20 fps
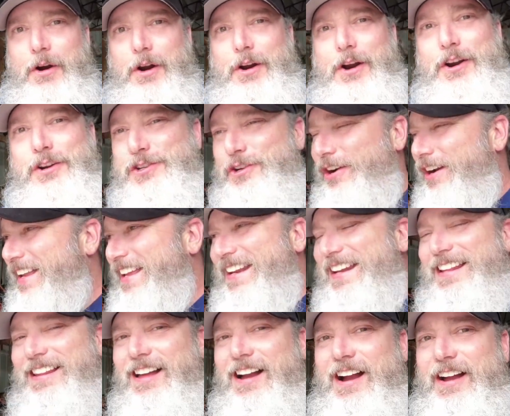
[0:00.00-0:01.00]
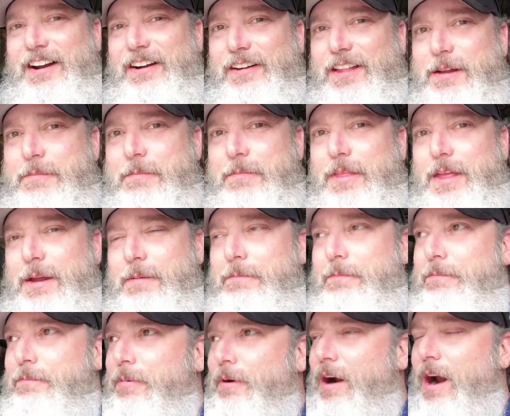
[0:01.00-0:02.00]
rotors are any lighter. They, they
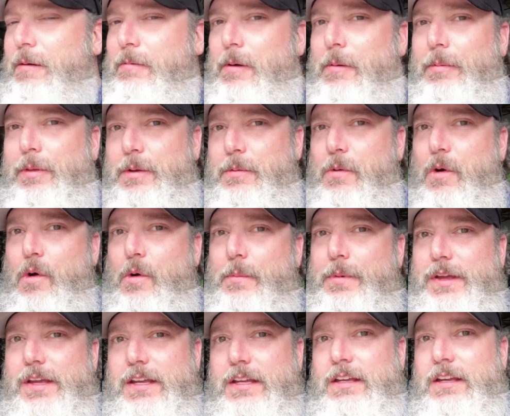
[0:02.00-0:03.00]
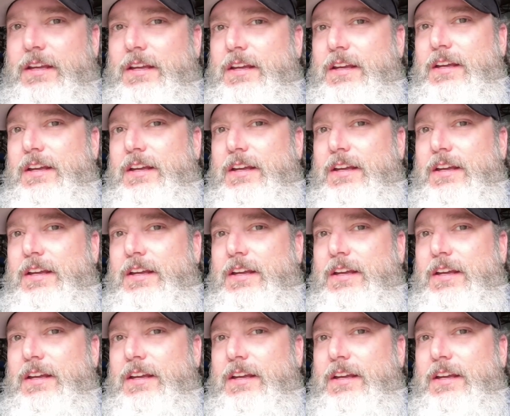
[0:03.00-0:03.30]
probably won't be,